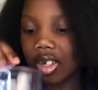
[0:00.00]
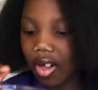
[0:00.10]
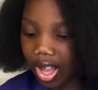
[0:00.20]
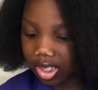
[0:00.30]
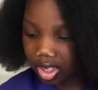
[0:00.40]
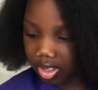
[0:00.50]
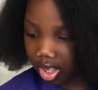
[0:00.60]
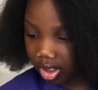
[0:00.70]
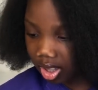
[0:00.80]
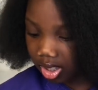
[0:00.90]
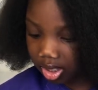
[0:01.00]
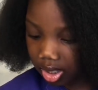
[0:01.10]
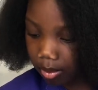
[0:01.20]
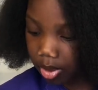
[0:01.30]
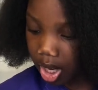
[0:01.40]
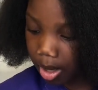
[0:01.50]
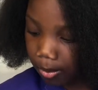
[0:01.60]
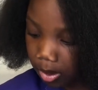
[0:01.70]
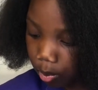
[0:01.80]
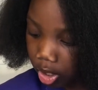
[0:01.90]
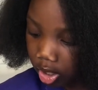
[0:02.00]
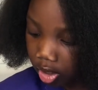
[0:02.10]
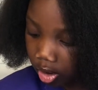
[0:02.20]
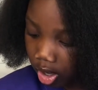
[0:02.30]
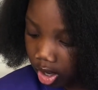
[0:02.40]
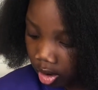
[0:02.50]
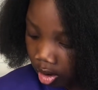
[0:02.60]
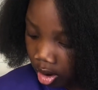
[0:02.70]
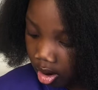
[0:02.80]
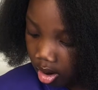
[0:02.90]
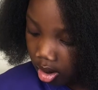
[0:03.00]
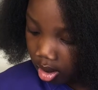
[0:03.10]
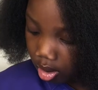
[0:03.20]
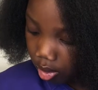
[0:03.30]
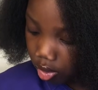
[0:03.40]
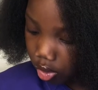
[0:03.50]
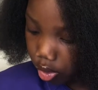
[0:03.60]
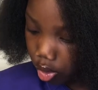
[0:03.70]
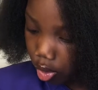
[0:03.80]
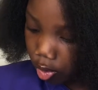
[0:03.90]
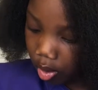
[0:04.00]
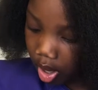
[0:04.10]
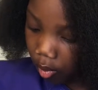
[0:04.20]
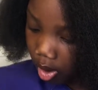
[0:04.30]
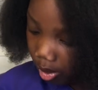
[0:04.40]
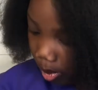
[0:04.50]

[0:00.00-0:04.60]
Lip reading: elastics like this sometimes break your hair. So I want to